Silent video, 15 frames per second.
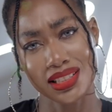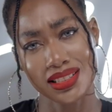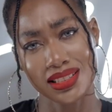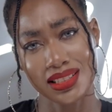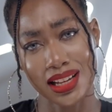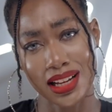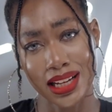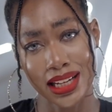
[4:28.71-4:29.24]

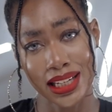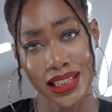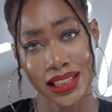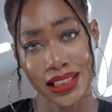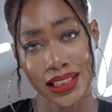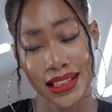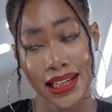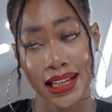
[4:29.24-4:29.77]

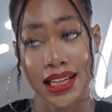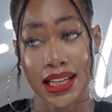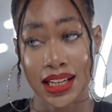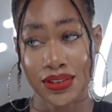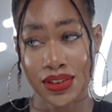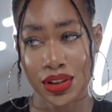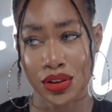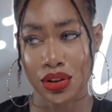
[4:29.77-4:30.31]
aside,
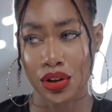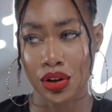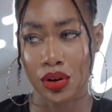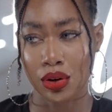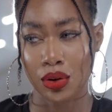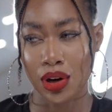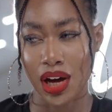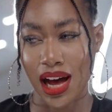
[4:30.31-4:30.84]
even
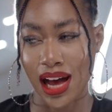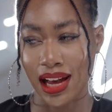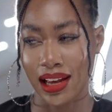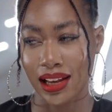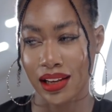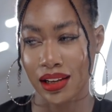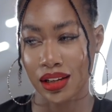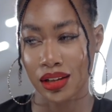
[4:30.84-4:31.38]
though
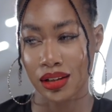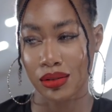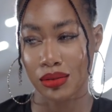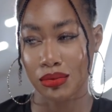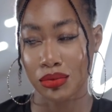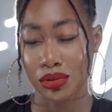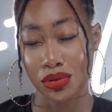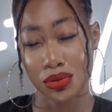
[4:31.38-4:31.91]
I
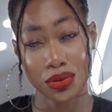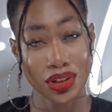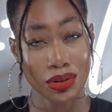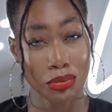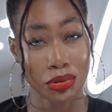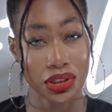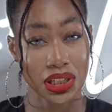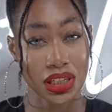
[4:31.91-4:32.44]
was doing a
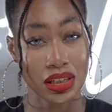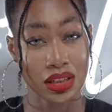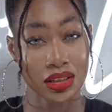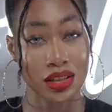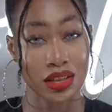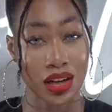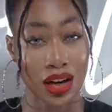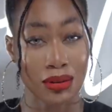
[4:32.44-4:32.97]
pretty
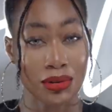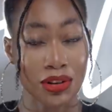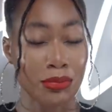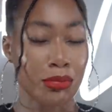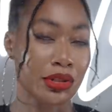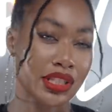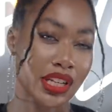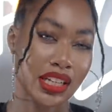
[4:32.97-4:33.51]
good job
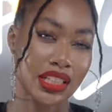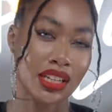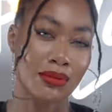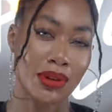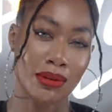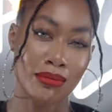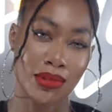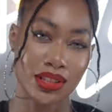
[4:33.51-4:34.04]
of protecting
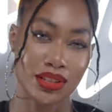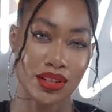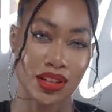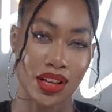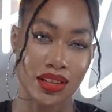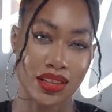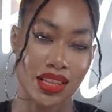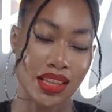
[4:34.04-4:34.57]
my mental
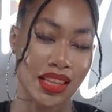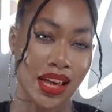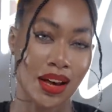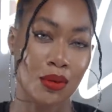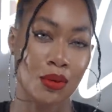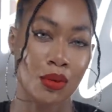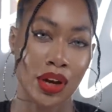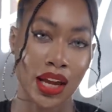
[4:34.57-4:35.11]
health in
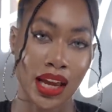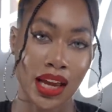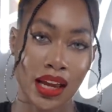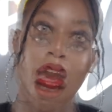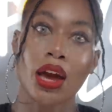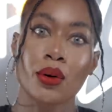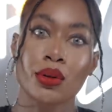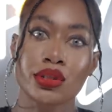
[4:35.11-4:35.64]
that way,
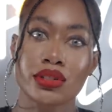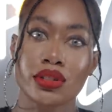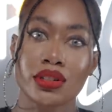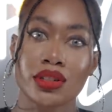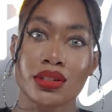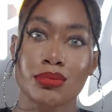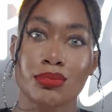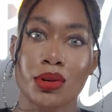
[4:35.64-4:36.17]
I was still
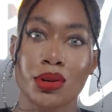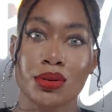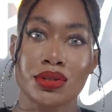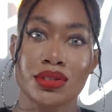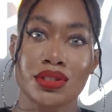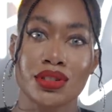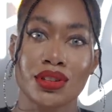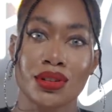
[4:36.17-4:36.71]

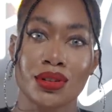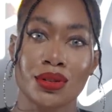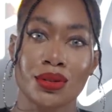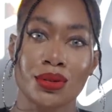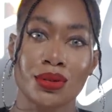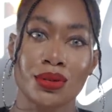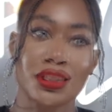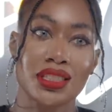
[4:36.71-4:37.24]
exposed
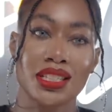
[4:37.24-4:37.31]
to